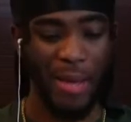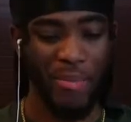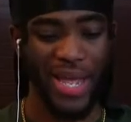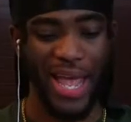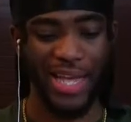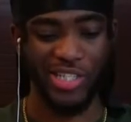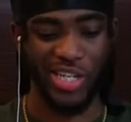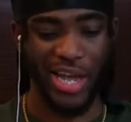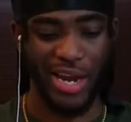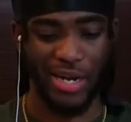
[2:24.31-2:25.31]
That
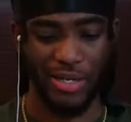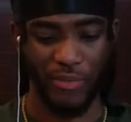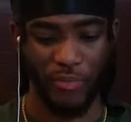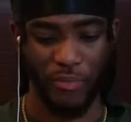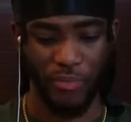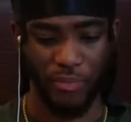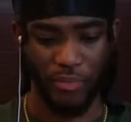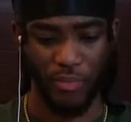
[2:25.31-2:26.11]
big-ass chair. Children at the bar.